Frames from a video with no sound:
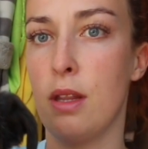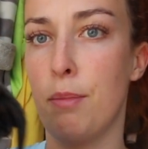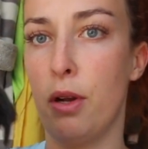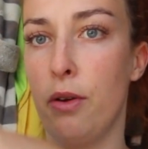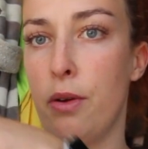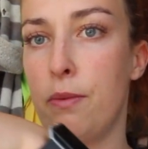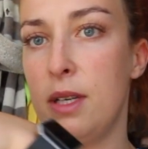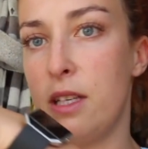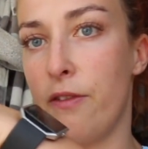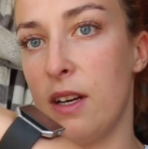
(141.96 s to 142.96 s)
the blue.
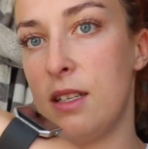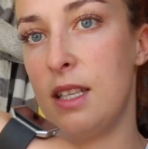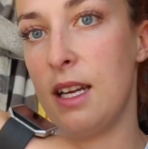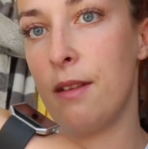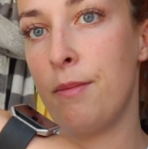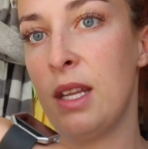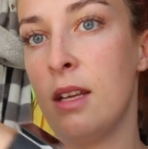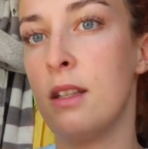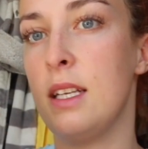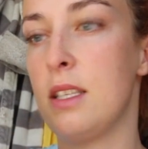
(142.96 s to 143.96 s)
Where's your face there?
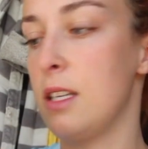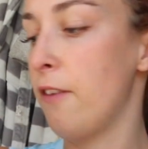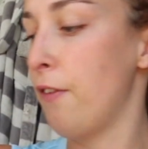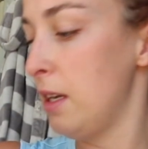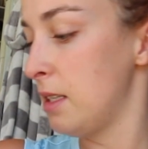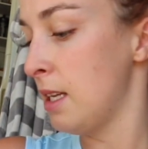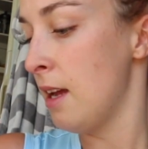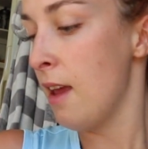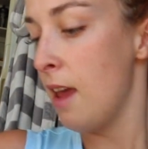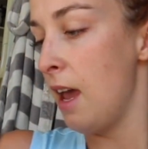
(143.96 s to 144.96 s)
There's the difference.
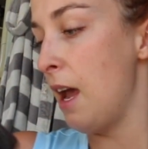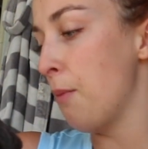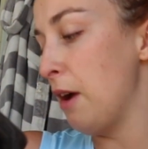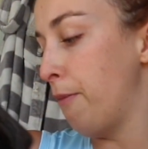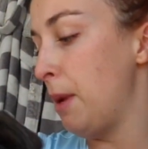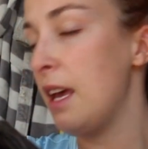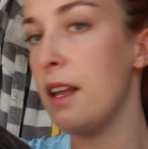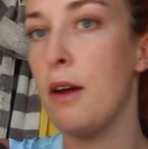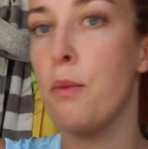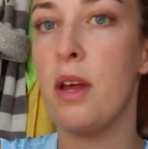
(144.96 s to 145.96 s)
And we've
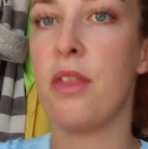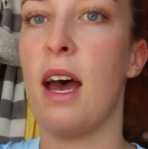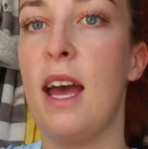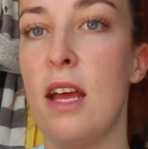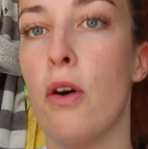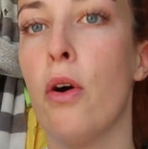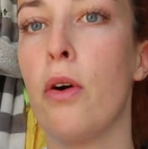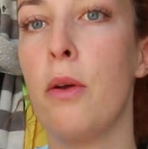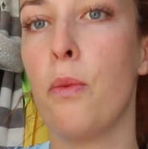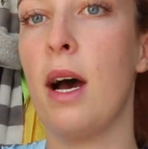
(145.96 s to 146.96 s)
paired it with a
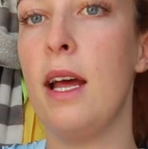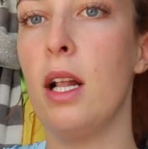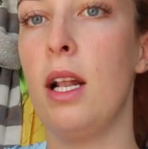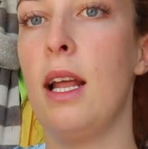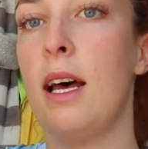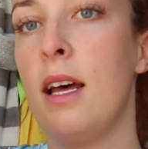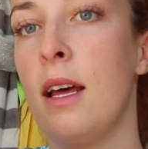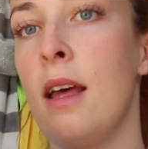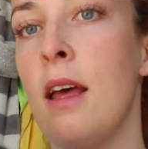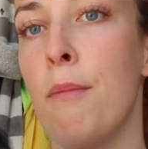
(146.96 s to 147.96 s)
Hook and Whale
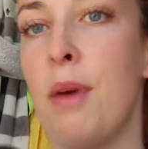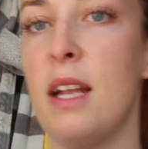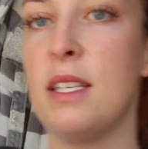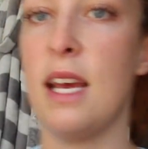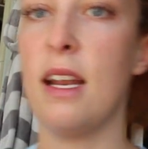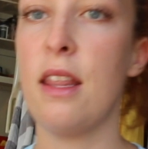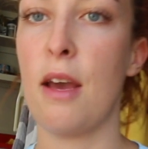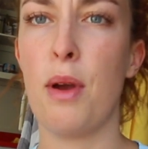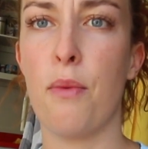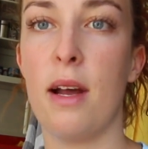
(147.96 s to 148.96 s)
bandana
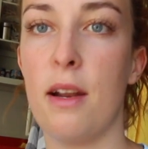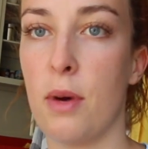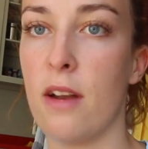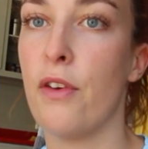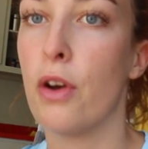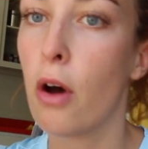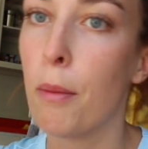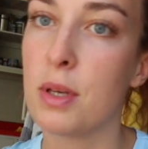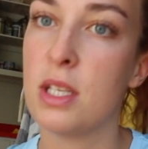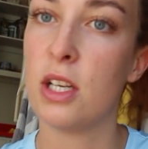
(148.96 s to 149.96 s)
that we won in one of our
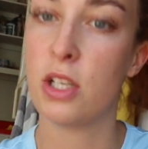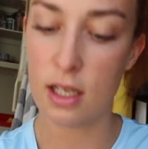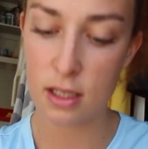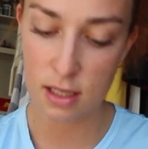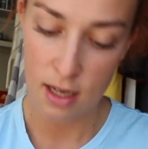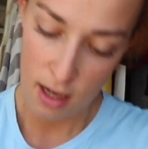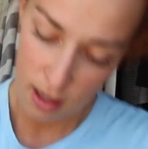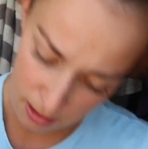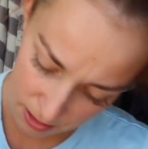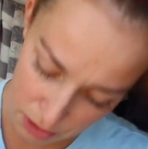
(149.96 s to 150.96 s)
competitions.
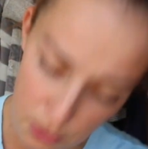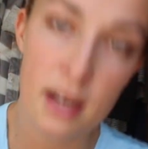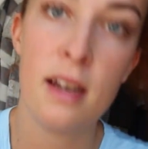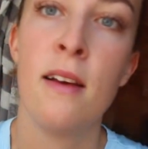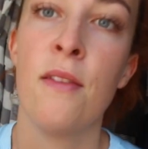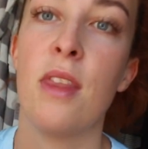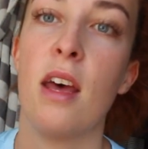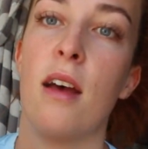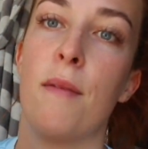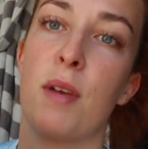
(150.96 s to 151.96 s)
And this one,
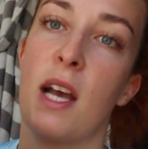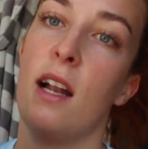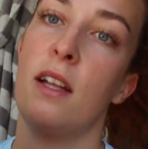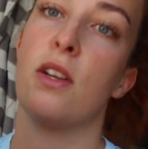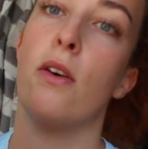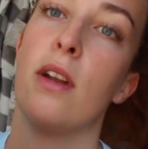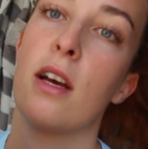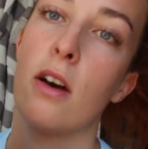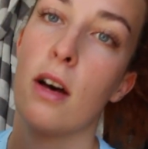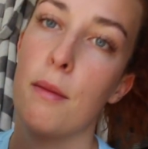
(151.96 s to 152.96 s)
the colours on
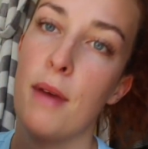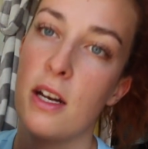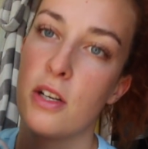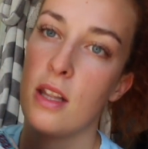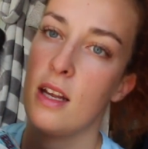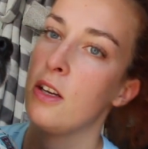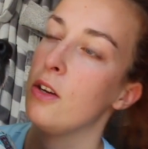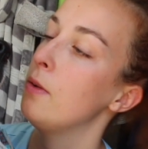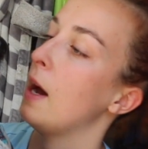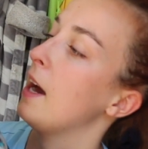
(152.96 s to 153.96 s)
it kind of match.
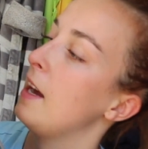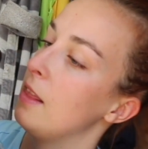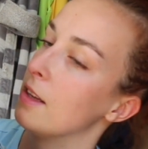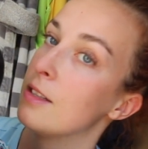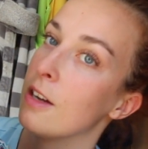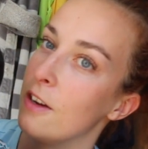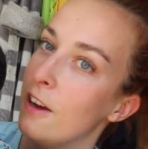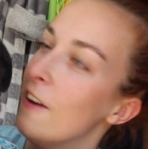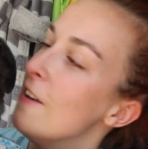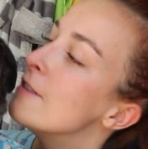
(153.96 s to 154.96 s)
You hate this, don't
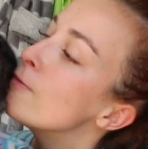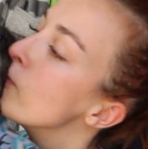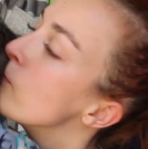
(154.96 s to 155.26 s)
you?